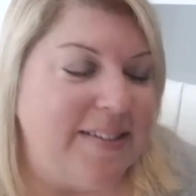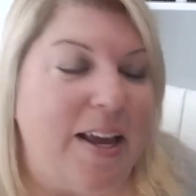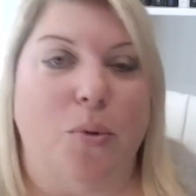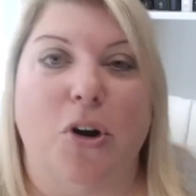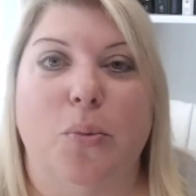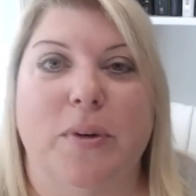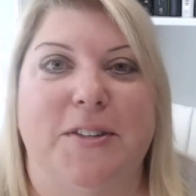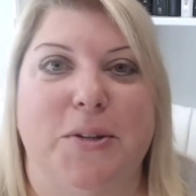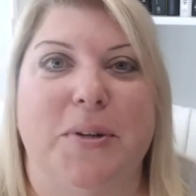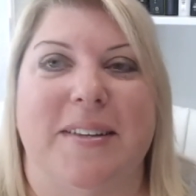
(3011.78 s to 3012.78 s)
I work with
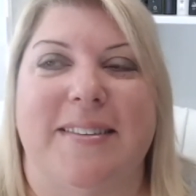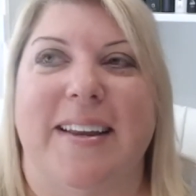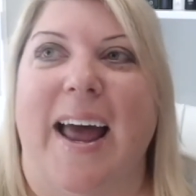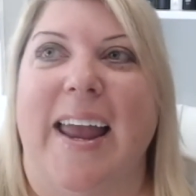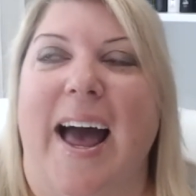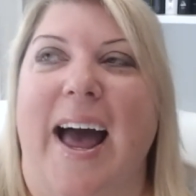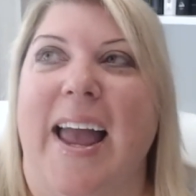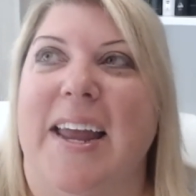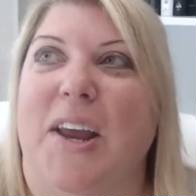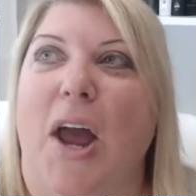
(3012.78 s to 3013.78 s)
students and I
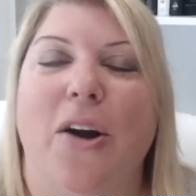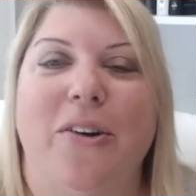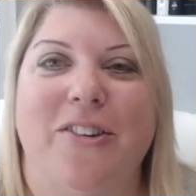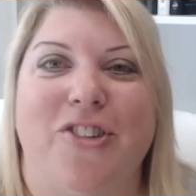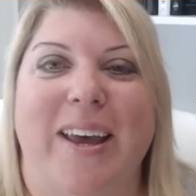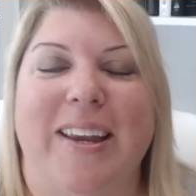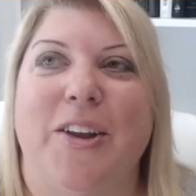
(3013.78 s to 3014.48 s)
encourage it.